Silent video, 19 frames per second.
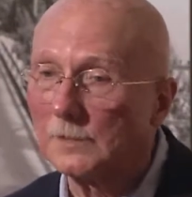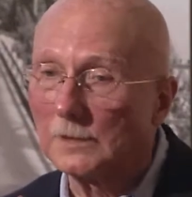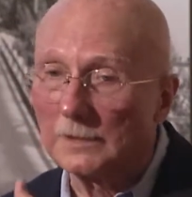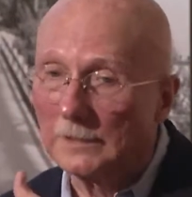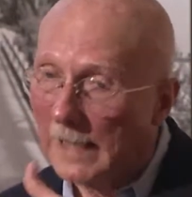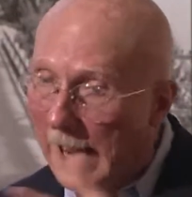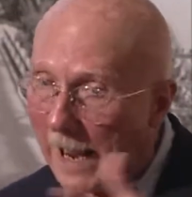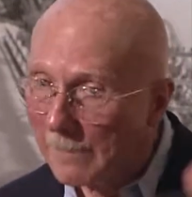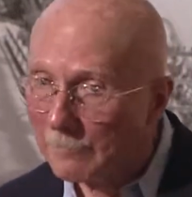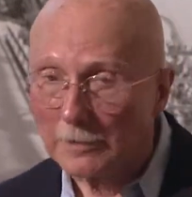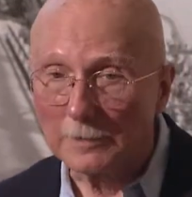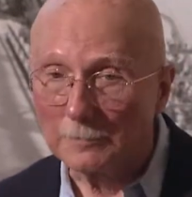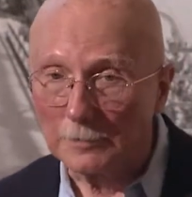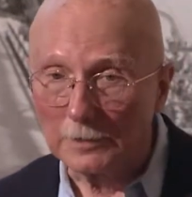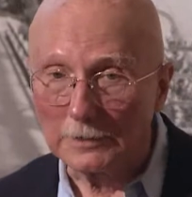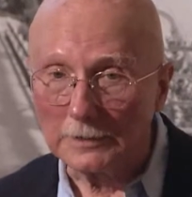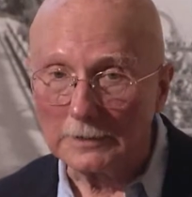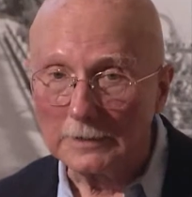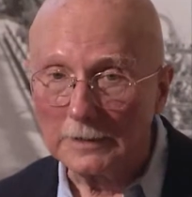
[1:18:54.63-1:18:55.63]

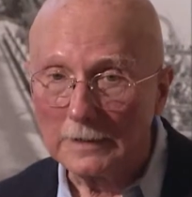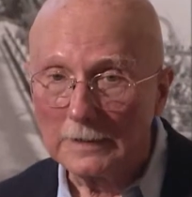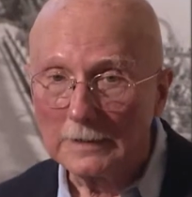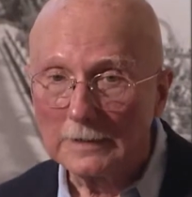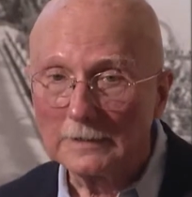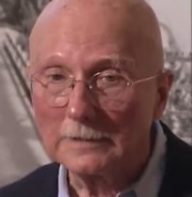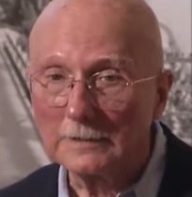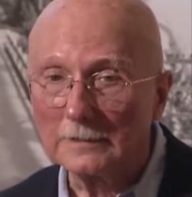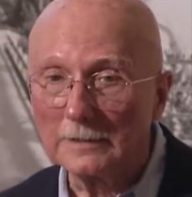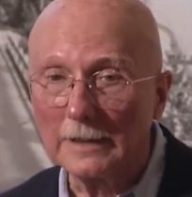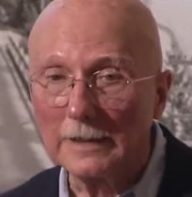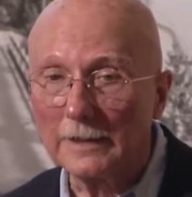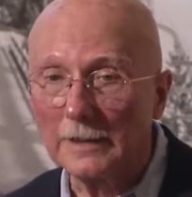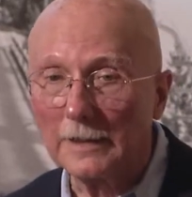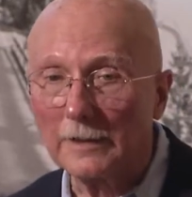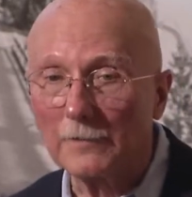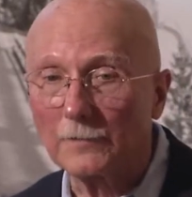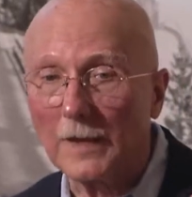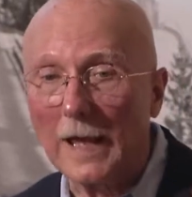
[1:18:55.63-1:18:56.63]
habitable.
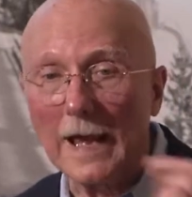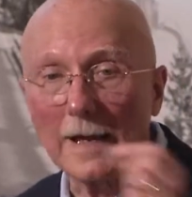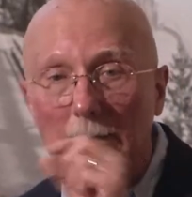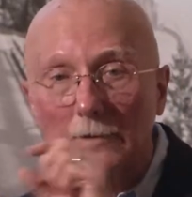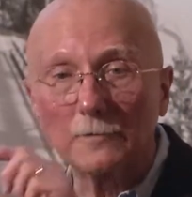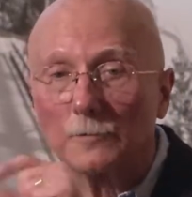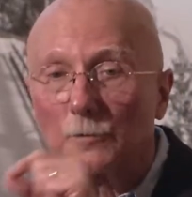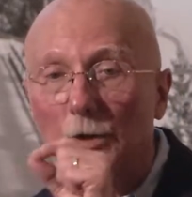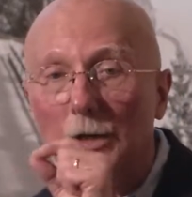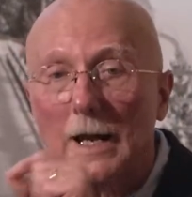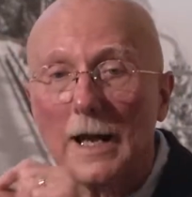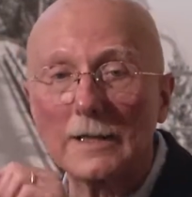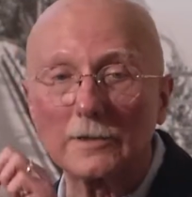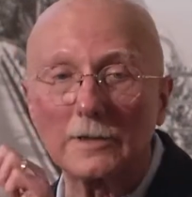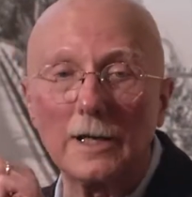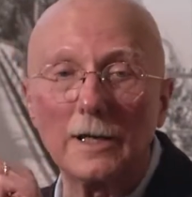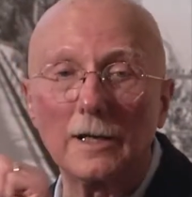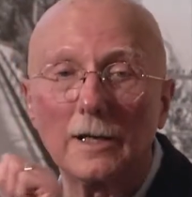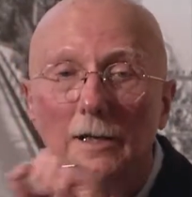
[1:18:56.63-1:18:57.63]
If that were not
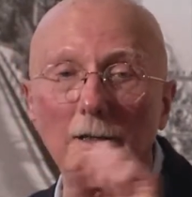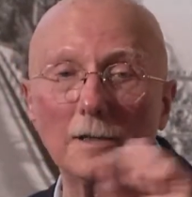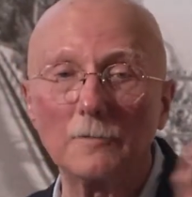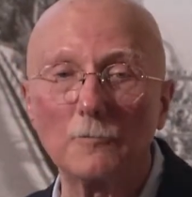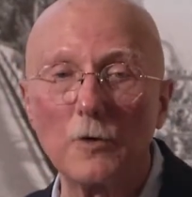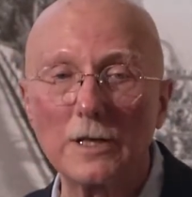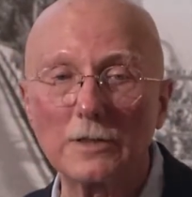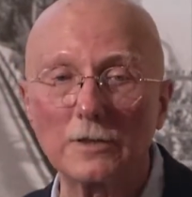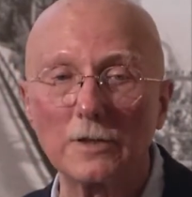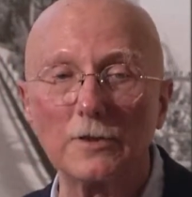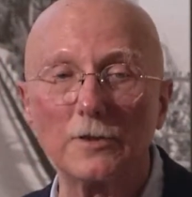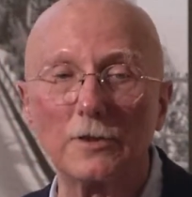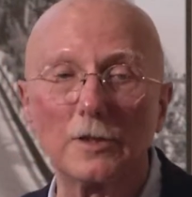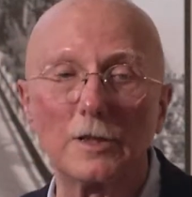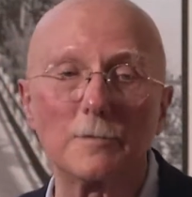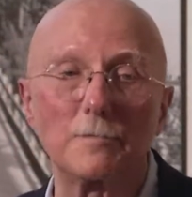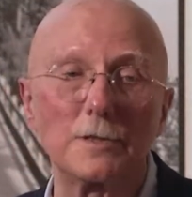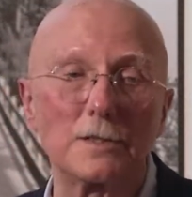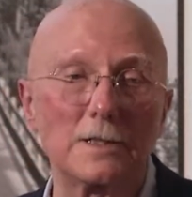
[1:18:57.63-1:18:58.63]
there, Western
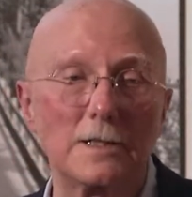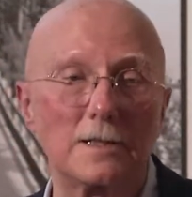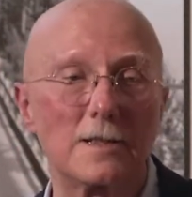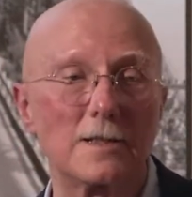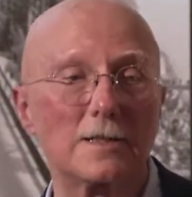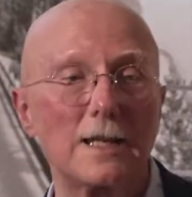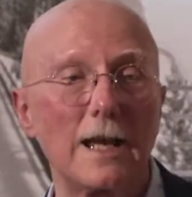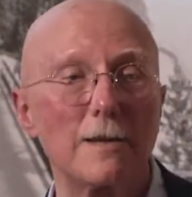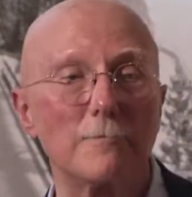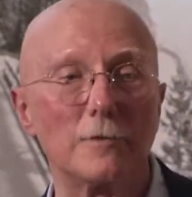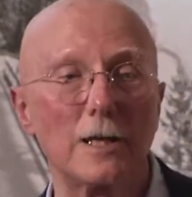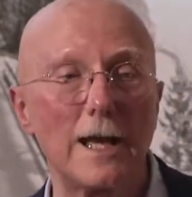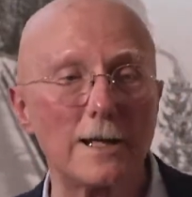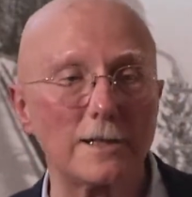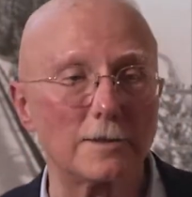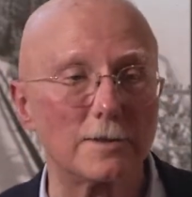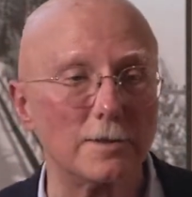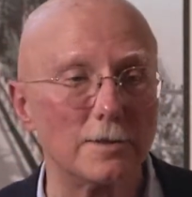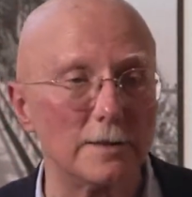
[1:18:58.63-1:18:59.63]
Europe is at the same
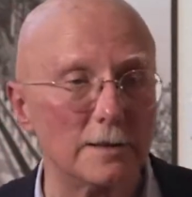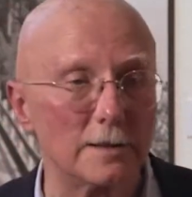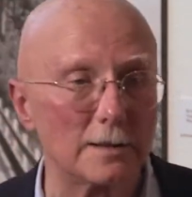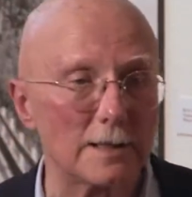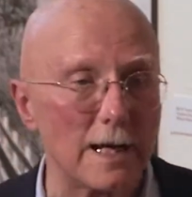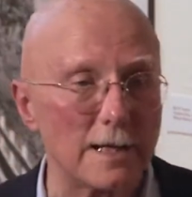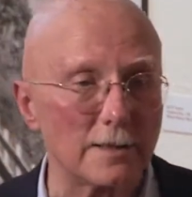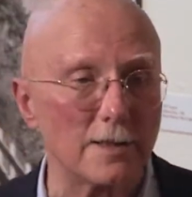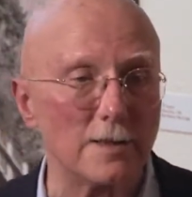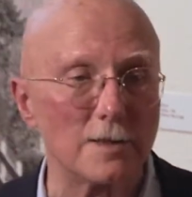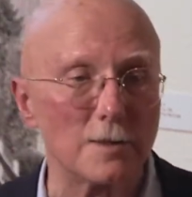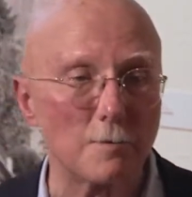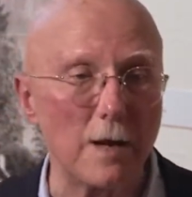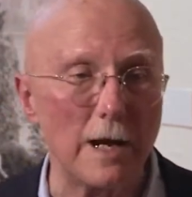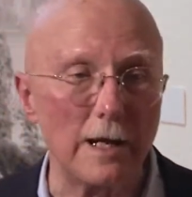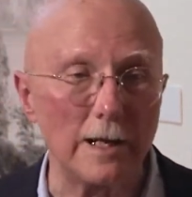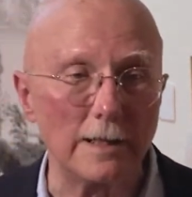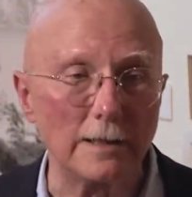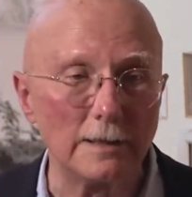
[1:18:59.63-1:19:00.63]
latitude as Hudson's
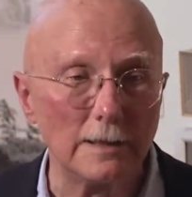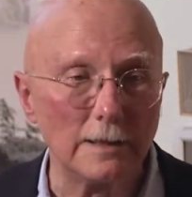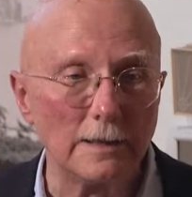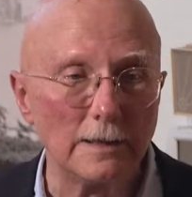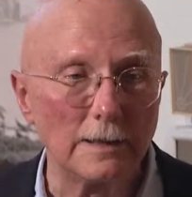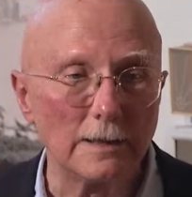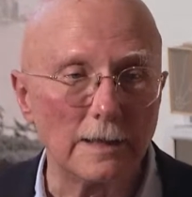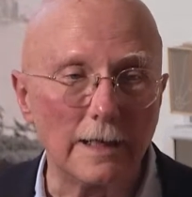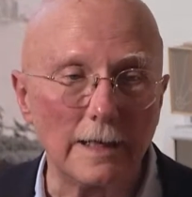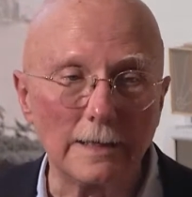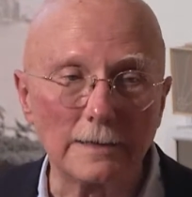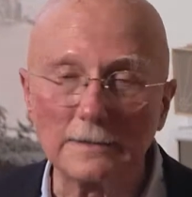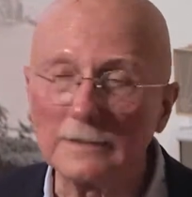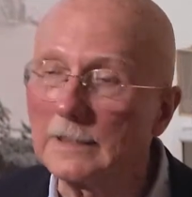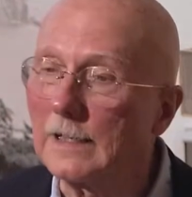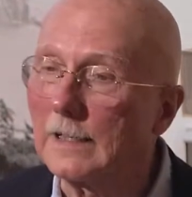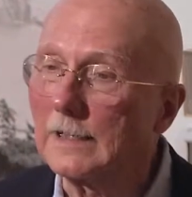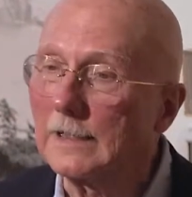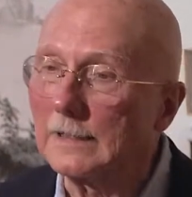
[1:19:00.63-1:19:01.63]
Bay, and
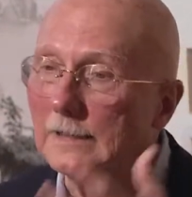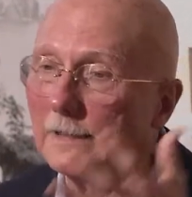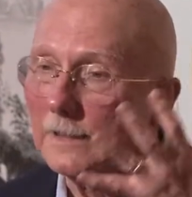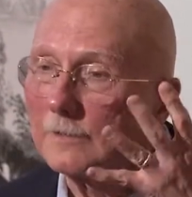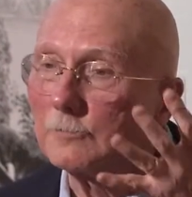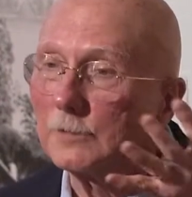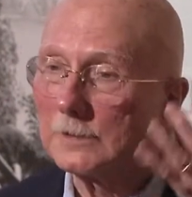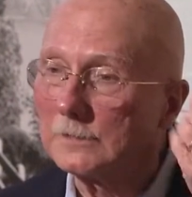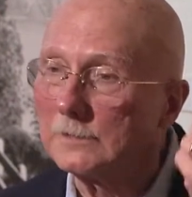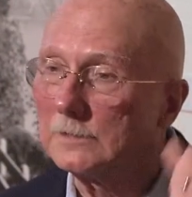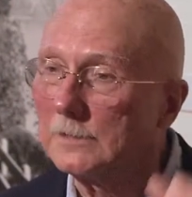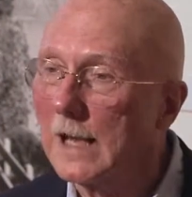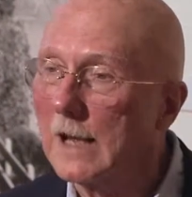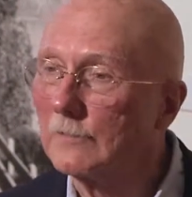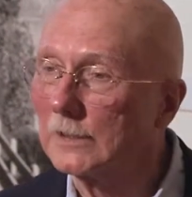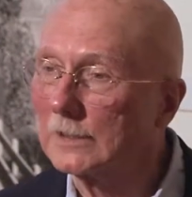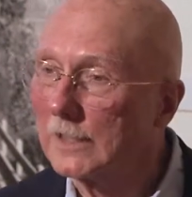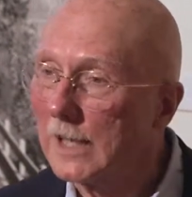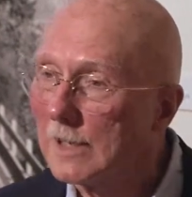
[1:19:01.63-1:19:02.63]
uh, it would
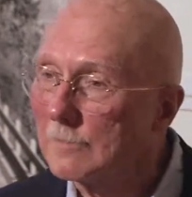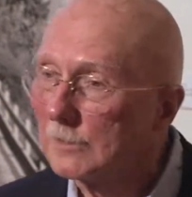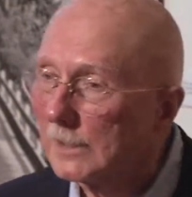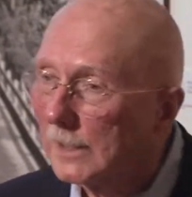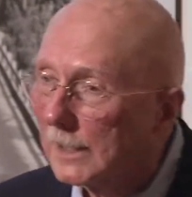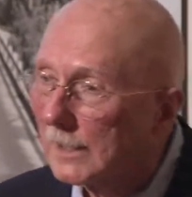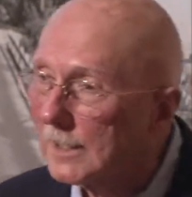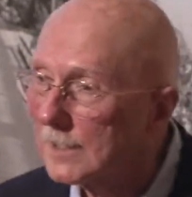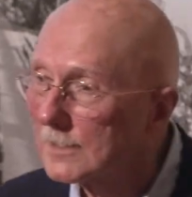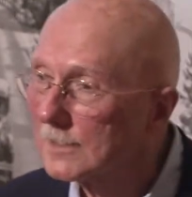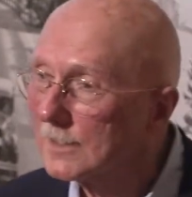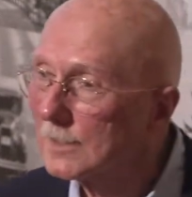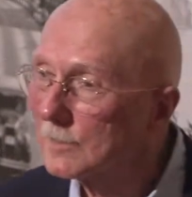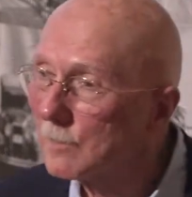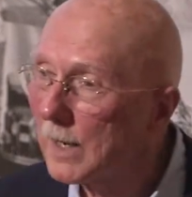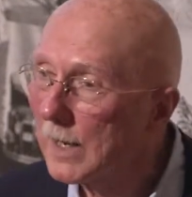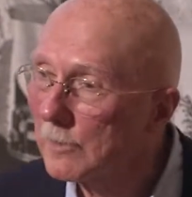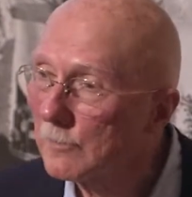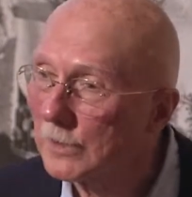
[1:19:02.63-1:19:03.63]
have a climate like Hudson's
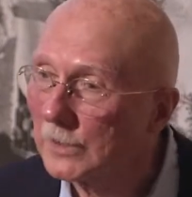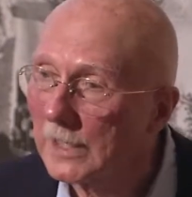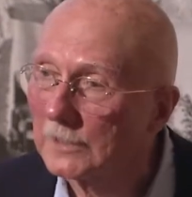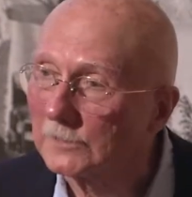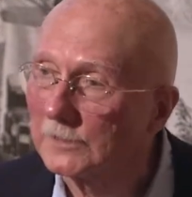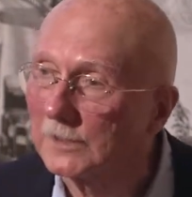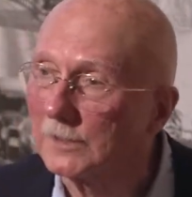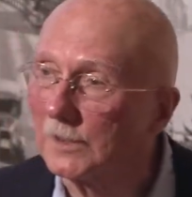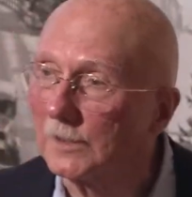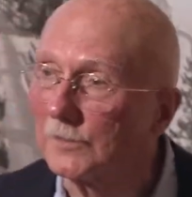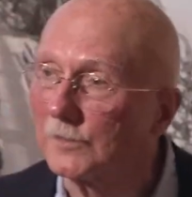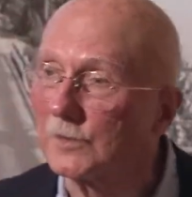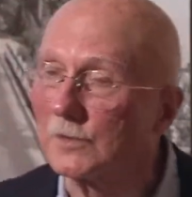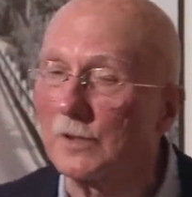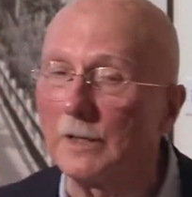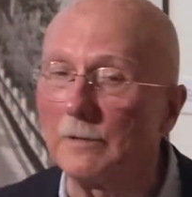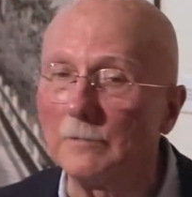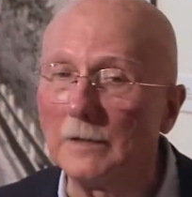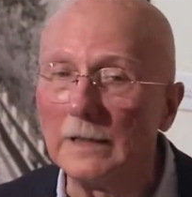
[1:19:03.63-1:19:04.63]
Bay without the Gulf
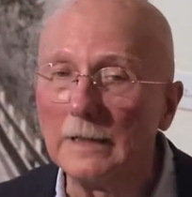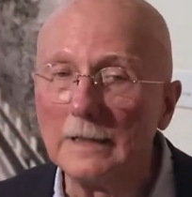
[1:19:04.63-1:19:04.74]
Stream.